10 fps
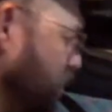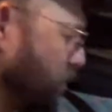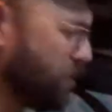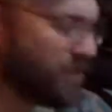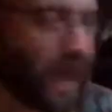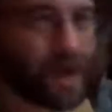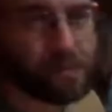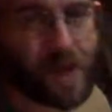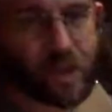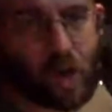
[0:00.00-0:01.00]
decided to
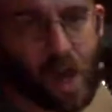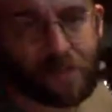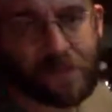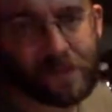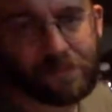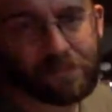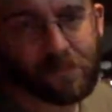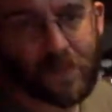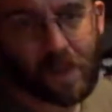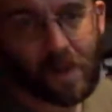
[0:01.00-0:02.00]
break off.
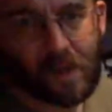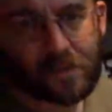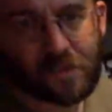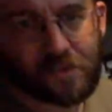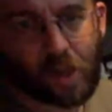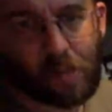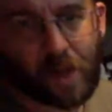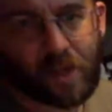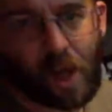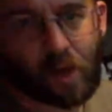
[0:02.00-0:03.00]
So you see a little bit of
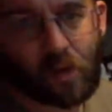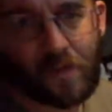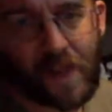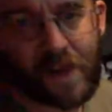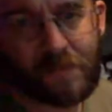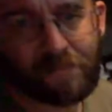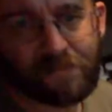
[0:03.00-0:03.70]
color on there.